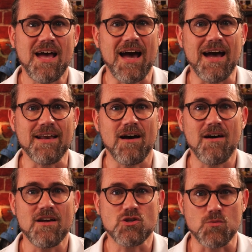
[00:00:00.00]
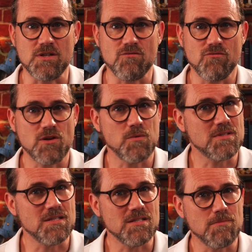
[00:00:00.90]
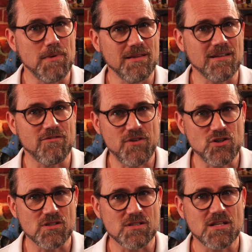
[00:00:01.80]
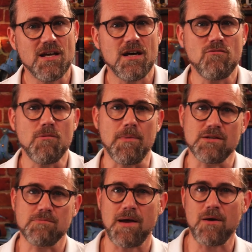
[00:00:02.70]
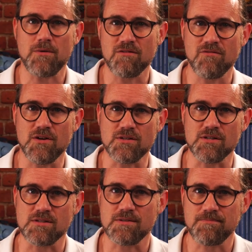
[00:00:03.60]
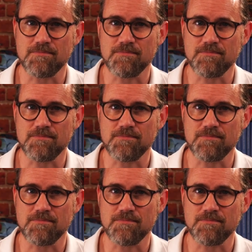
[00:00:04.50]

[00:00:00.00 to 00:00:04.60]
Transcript: and higher switching frequencies to build efficient and robust power converters.